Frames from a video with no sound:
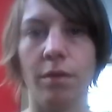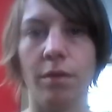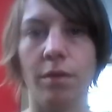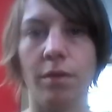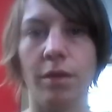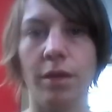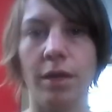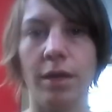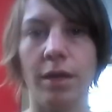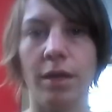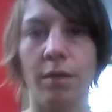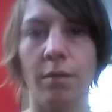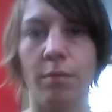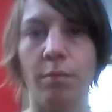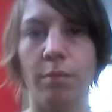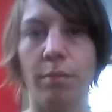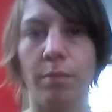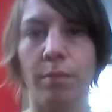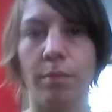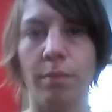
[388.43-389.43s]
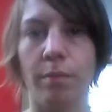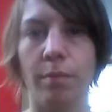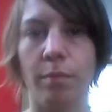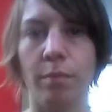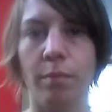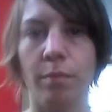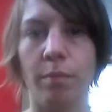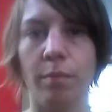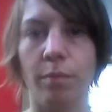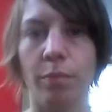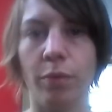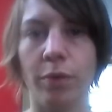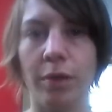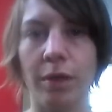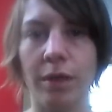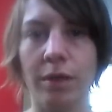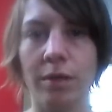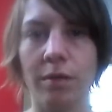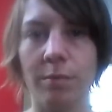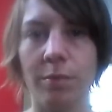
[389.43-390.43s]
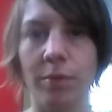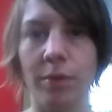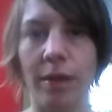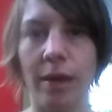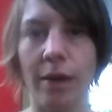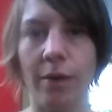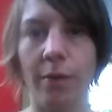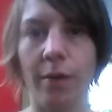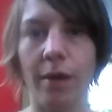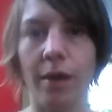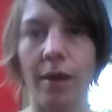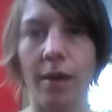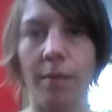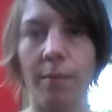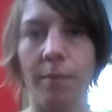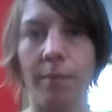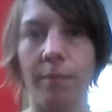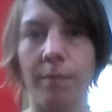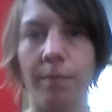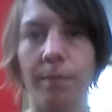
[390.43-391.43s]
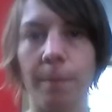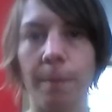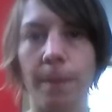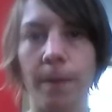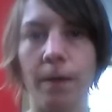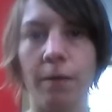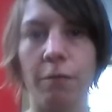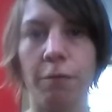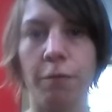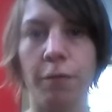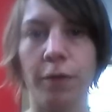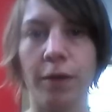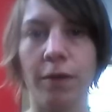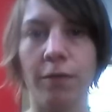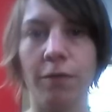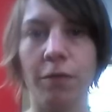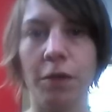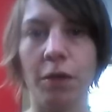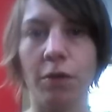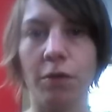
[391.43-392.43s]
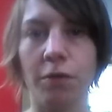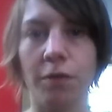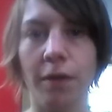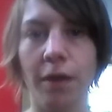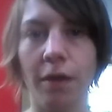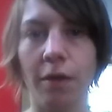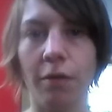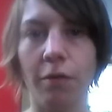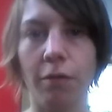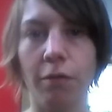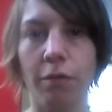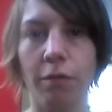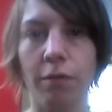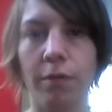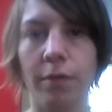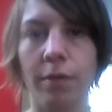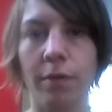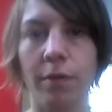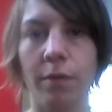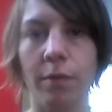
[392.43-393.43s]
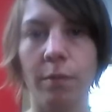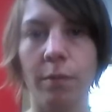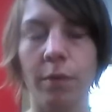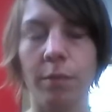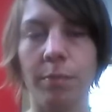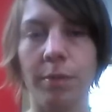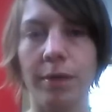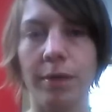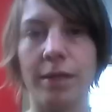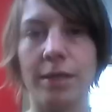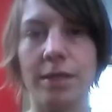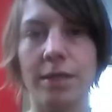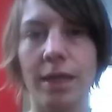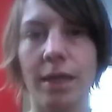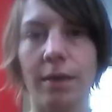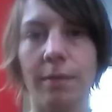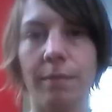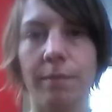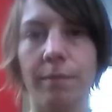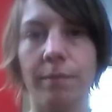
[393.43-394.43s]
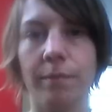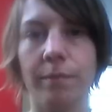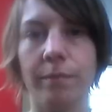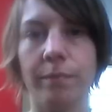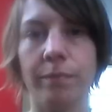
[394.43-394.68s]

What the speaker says: The predictable outcome of forgiving yourself would be the same.